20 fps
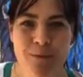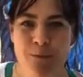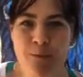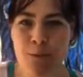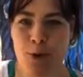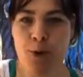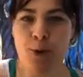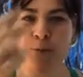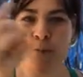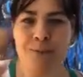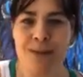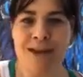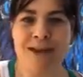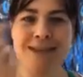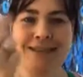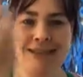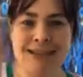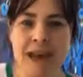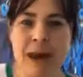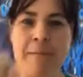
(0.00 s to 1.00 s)
boom,
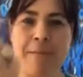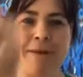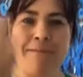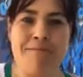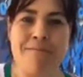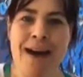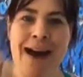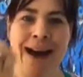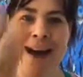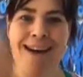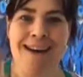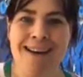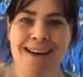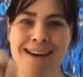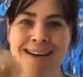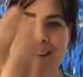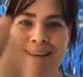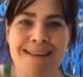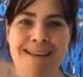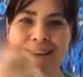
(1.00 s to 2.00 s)
it's coming back
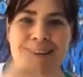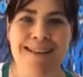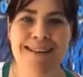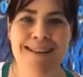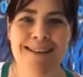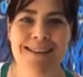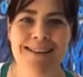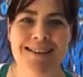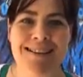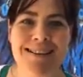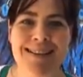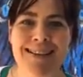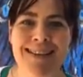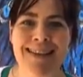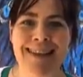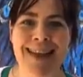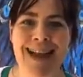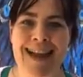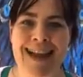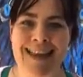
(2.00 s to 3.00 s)

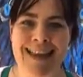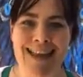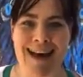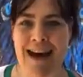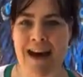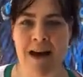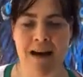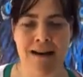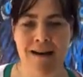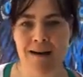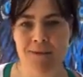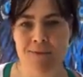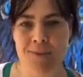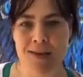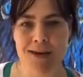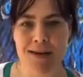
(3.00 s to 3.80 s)
like that on me.